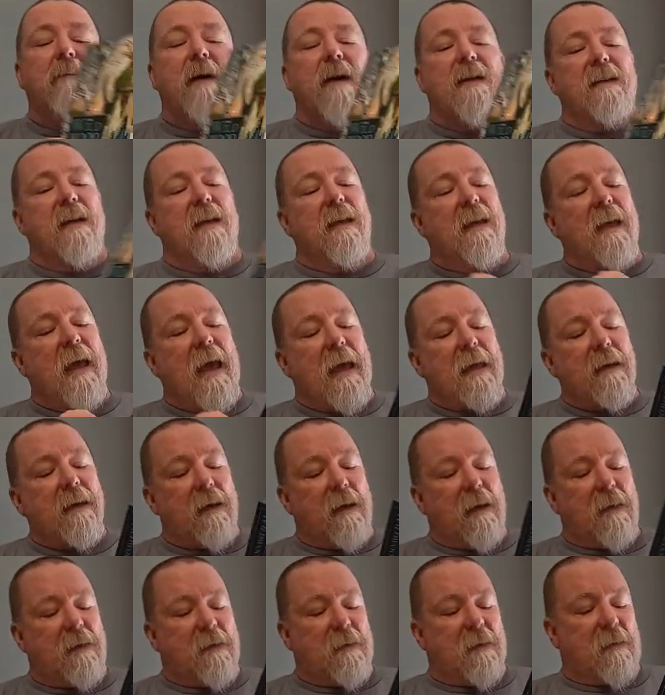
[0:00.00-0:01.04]
But again,
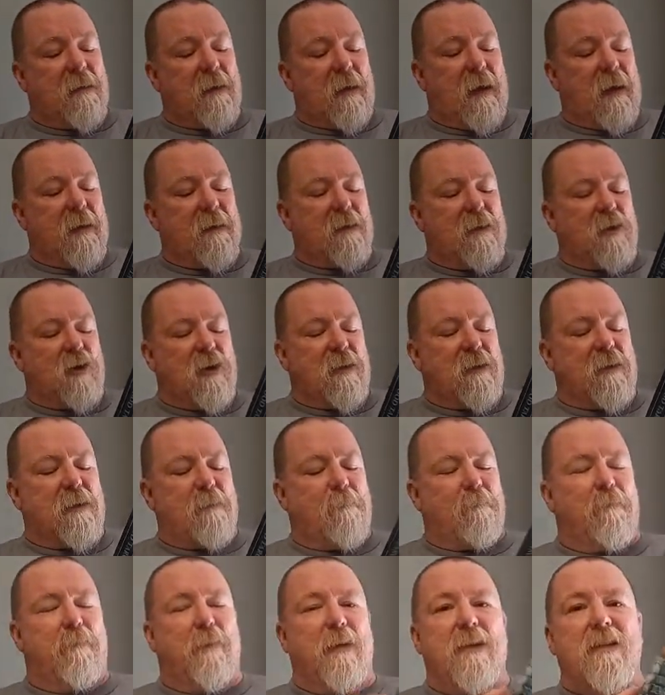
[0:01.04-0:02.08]
it's just a
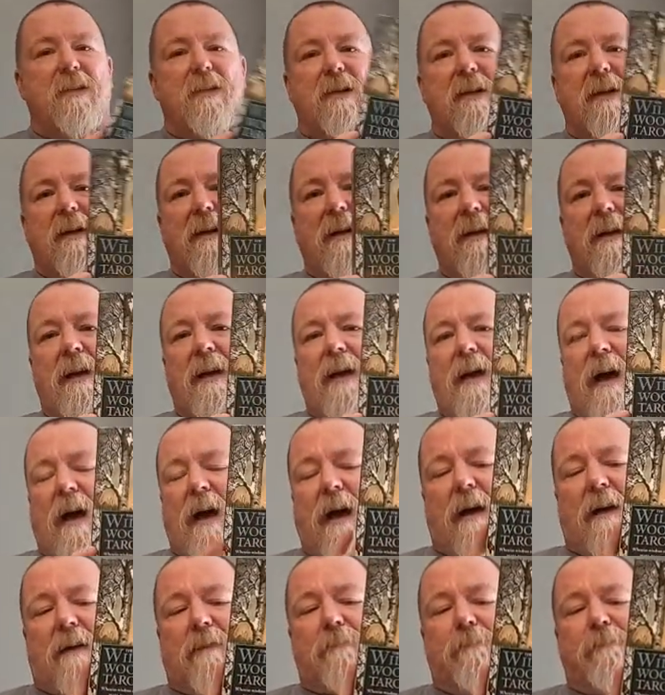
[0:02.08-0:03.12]
bit,
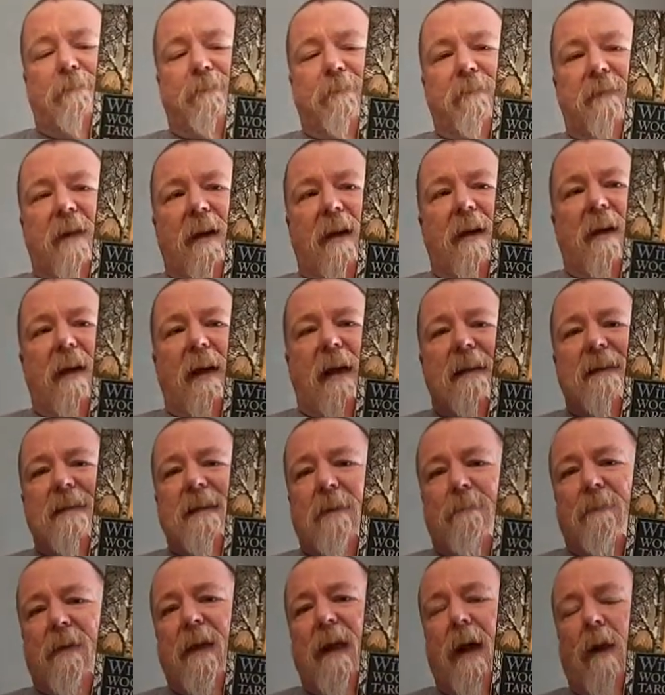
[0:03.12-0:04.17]
it's
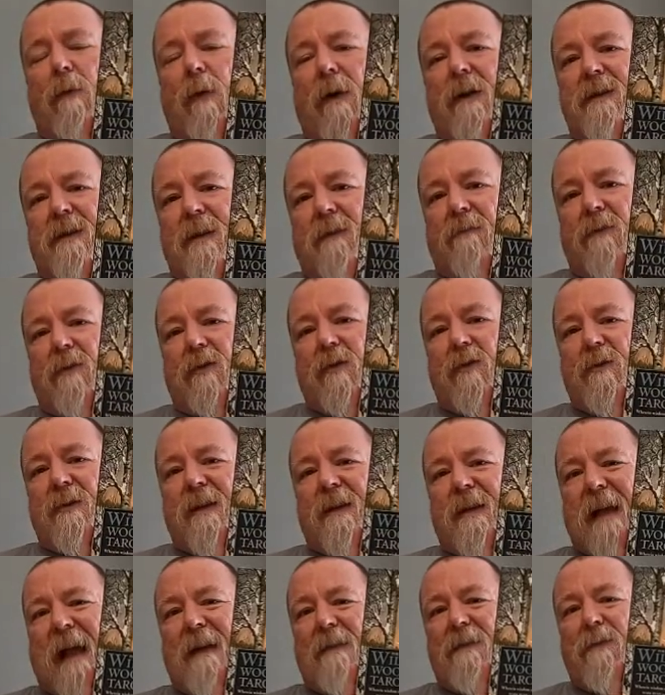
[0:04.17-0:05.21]
something I won't ever use.
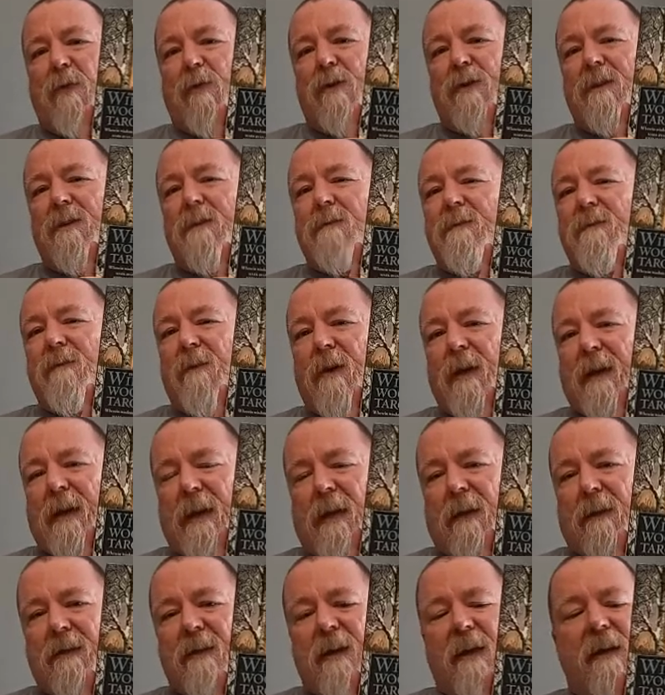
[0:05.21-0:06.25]
I thought this was very
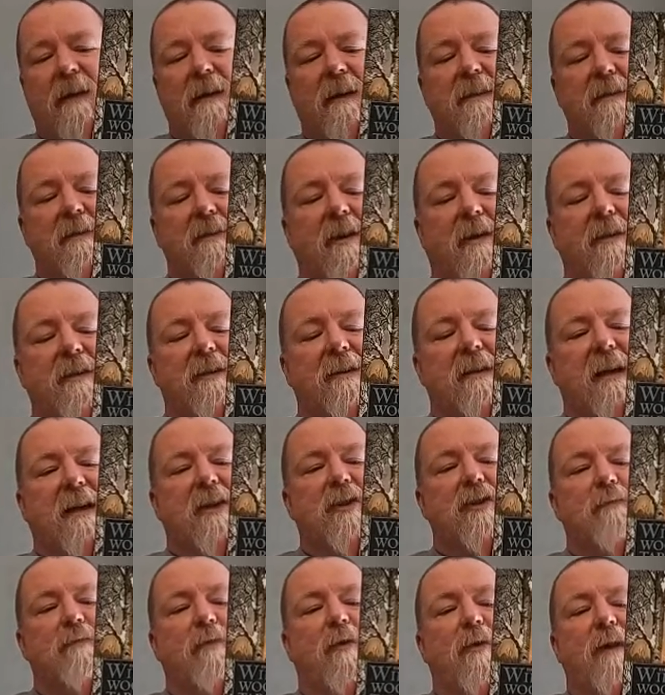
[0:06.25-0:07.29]
Celtic, and it's not. It's
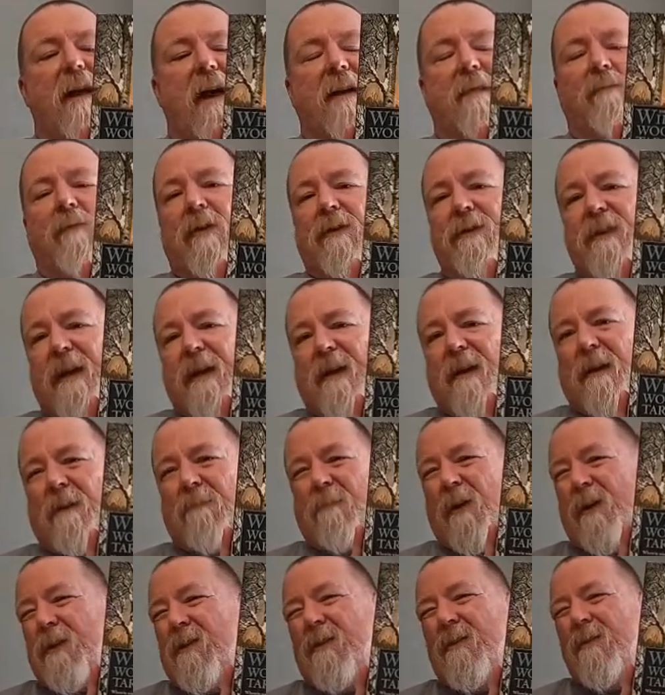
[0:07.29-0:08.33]
actually more an animal deck, and I'm
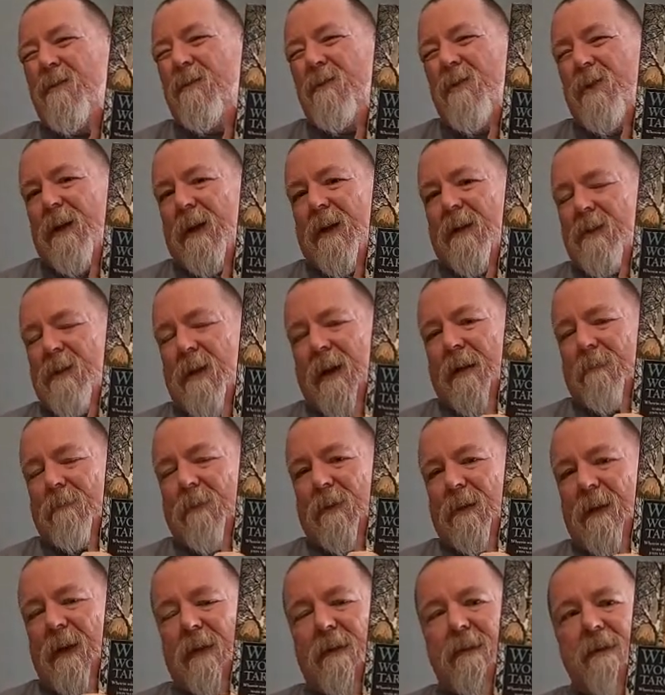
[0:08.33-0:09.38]
not hugely into animal
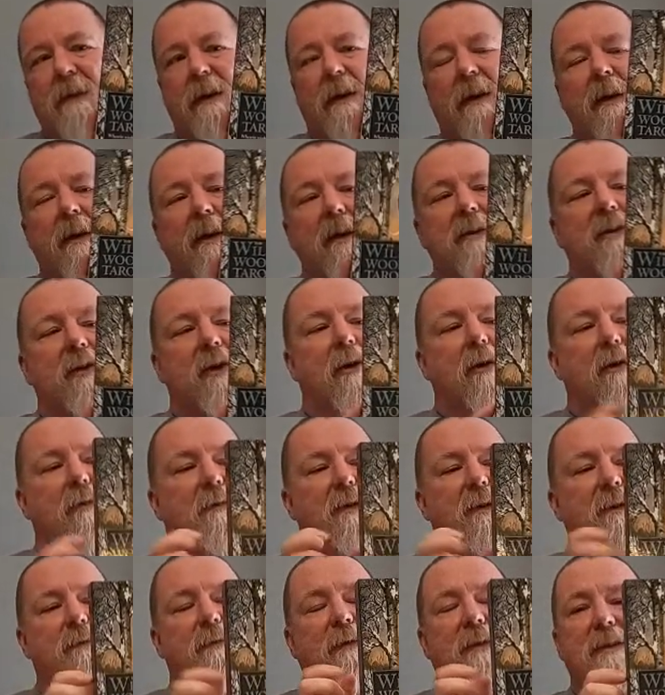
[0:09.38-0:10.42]
decks. So
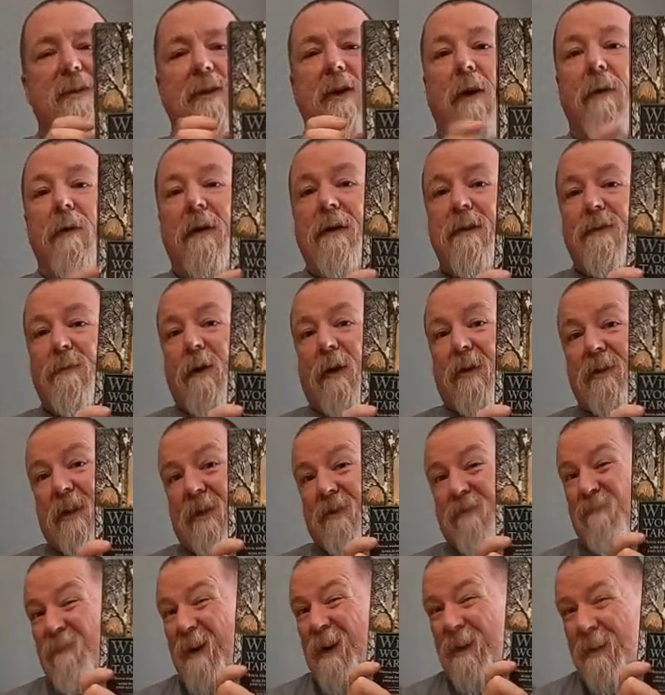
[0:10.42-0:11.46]
this one's going as well. So
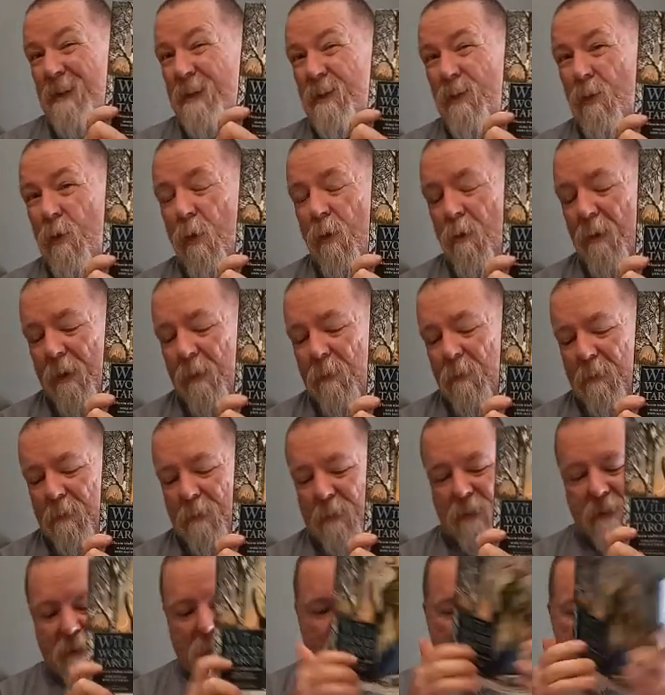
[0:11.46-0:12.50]
he's really scoring with
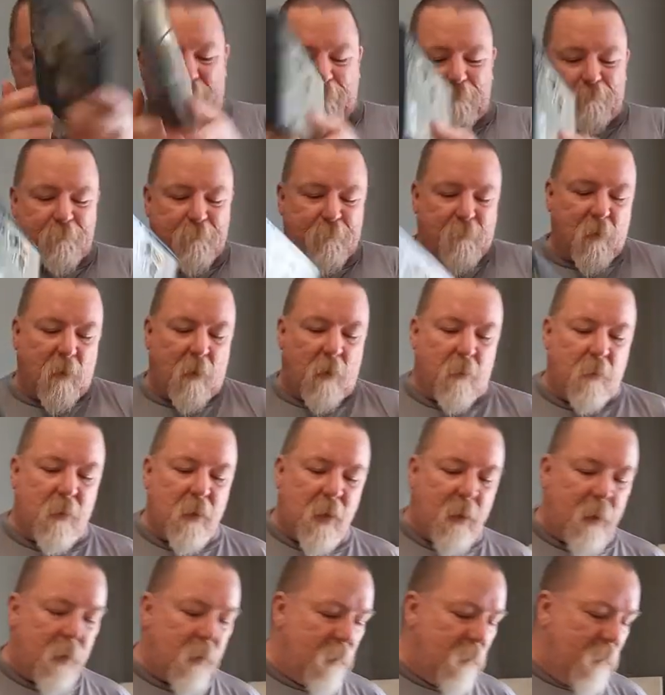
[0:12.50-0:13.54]
this one.
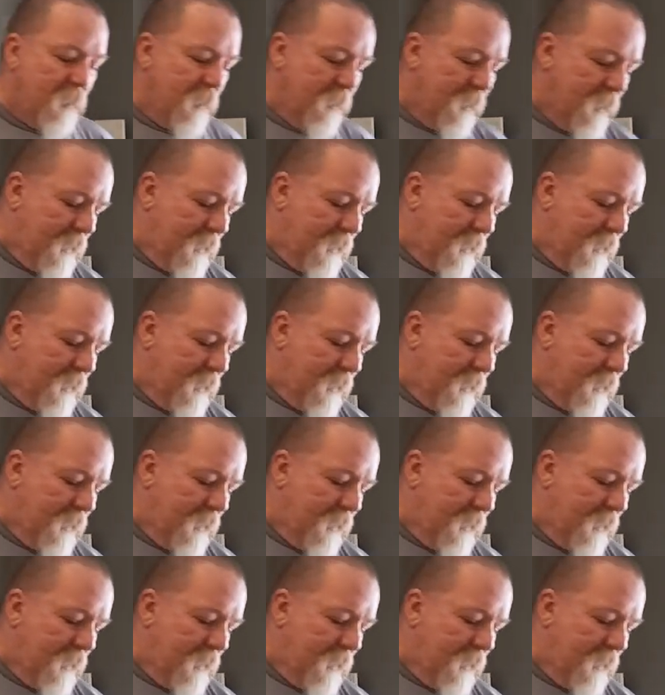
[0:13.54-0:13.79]
Okay.